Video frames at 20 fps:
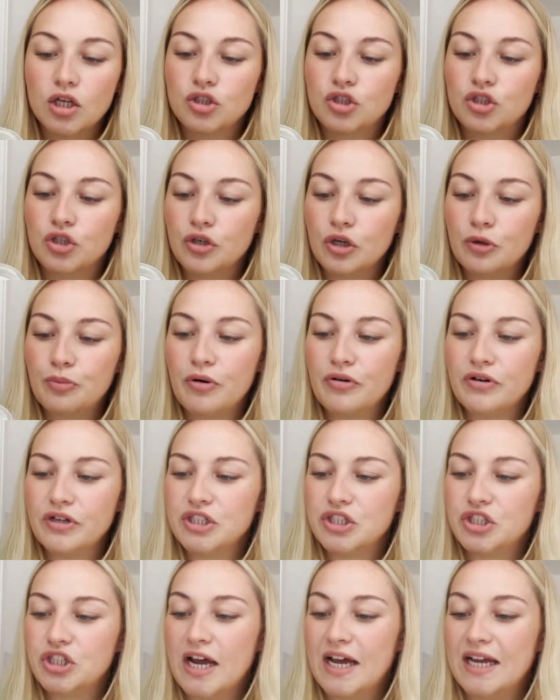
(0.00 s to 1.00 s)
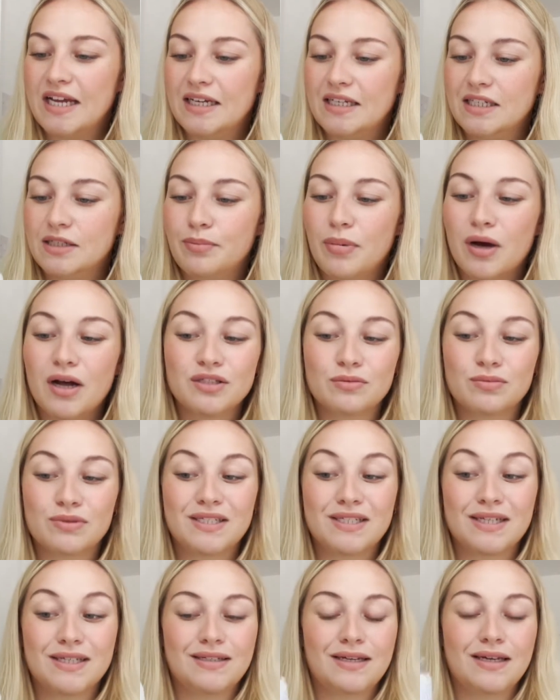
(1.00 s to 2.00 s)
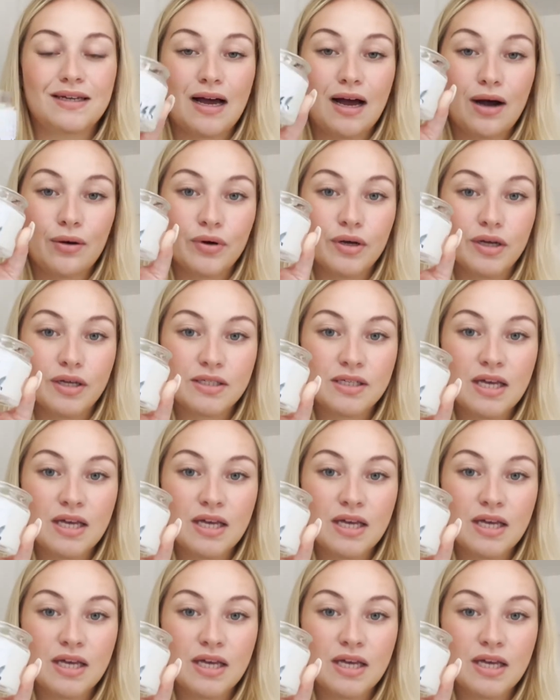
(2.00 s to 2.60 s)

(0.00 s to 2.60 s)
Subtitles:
Juniper and jade, burns up to 16 hours.